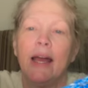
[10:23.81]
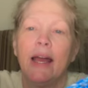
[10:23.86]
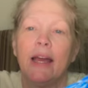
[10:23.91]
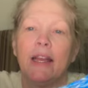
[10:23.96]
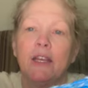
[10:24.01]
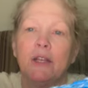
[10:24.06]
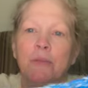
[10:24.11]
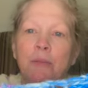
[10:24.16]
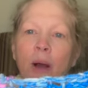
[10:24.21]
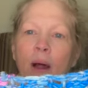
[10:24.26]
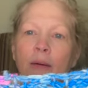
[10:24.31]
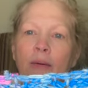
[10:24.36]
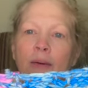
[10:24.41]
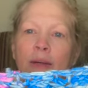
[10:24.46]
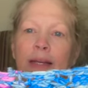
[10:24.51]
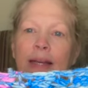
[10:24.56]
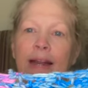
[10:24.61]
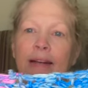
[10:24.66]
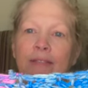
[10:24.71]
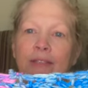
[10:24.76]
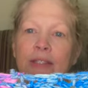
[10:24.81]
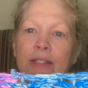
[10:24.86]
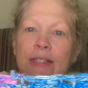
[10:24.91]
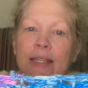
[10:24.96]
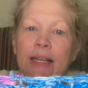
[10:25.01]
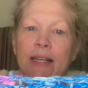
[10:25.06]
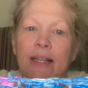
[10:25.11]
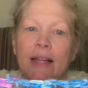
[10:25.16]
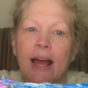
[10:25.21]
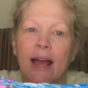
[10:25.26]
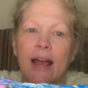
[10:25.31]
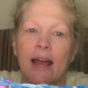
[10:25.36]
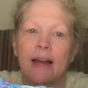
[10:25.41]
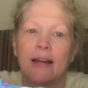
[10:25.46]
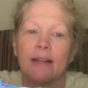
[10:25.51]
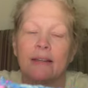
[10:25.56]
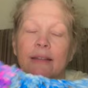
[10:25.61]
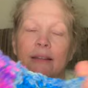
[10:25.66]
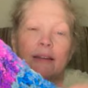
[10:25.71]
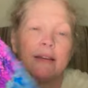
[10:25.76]
And you probably would never see
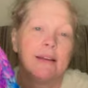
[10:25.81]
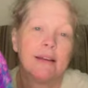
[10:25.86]
that,